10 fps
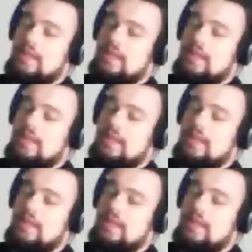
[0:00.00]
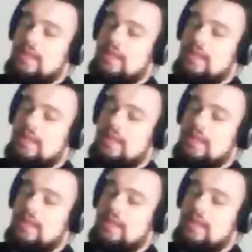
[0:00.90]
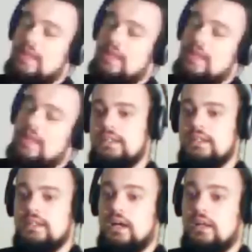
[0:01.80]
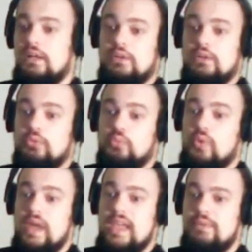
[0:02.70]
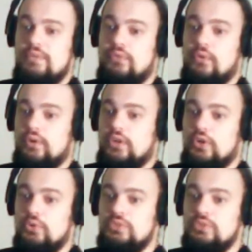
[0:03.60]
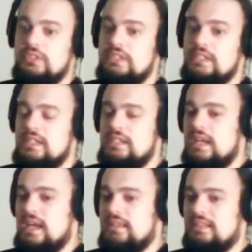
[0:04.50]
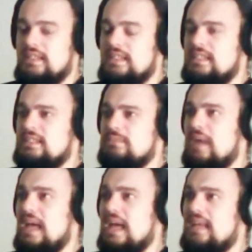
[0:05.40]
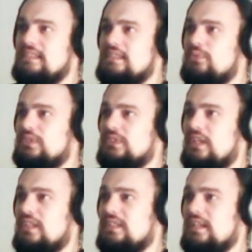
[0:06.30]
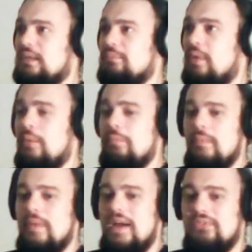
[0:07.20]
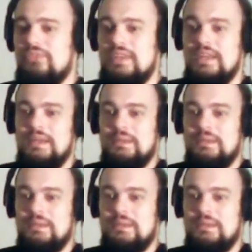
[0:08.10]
masked band, like way before Ghost. And his mask was not like a Papa mask,